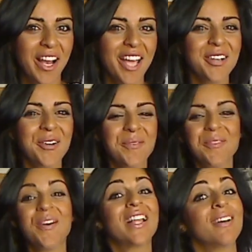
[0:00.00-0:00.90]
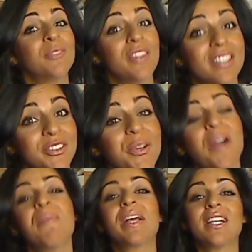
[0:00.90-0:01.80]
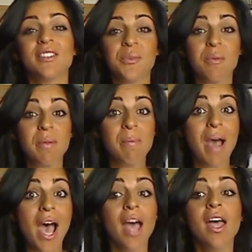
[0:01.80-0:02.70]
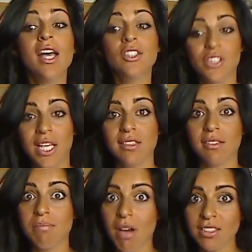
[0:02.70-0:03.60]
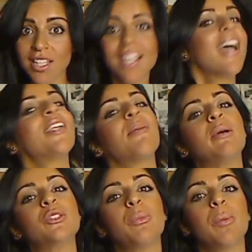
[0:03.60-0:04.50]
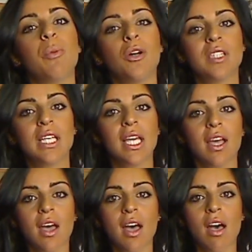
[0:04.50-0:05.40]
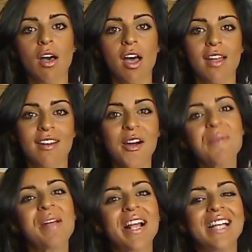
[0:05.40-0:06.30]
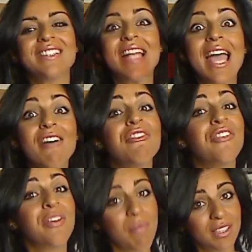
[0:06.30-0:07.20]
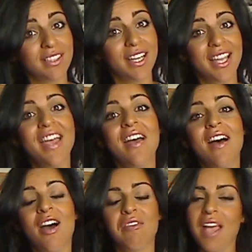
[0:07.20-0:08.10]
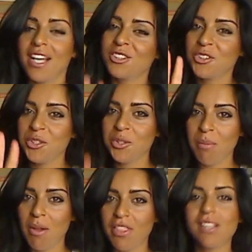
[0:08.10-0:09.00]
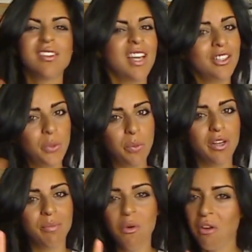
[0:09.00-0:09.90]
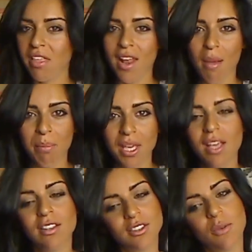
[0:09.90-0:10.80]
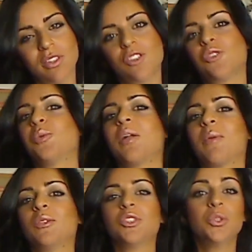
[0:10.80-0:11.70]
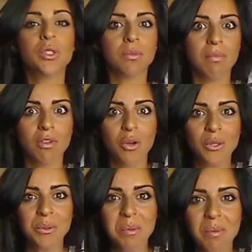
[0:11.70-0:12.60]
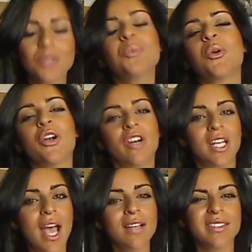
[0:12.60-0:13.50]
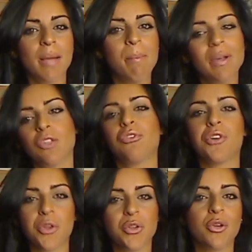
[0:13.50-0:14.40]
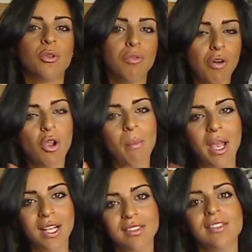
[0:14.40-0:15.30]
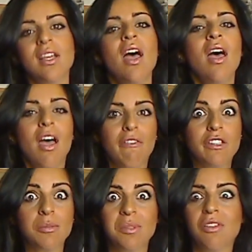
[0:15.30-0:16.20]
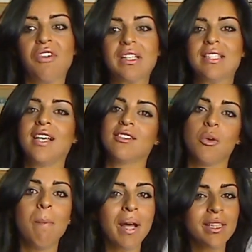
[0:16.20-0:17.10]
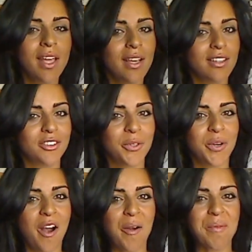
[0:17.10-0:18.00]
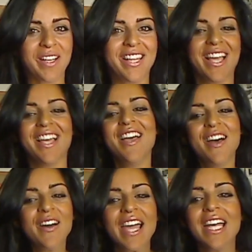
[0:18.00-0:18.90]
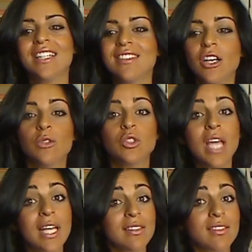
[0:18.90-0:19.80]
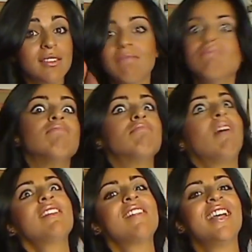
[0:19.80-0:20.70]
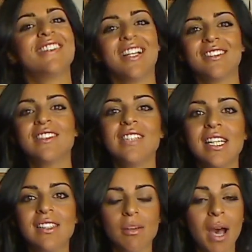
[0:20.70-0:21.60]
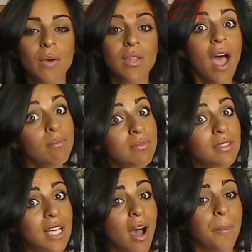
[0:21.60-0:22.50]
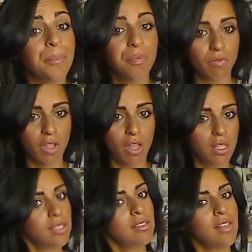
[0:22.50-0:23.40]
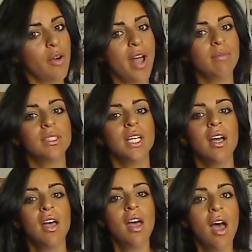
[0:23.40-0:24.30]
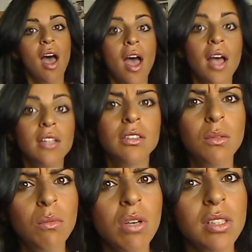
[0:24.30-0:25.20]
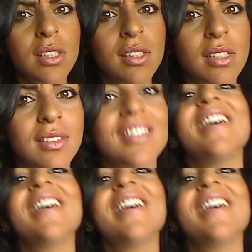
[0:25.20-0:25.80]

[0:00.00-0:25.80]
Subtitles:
Assalamualaikum. Welcome to this new Arabic lesson with me, Maha. Today is Monday and I'm going to be posting an Arabic lesson every Monday. I've asked you about this and you were more than happy. So this is what I'm going to do. It's going to be much more organized and better for you, to follow my lessons every specific day. So Monday is your Arabic day. Okay, so Monday's lesson is about Hamza. This is our Hamza, and what is it?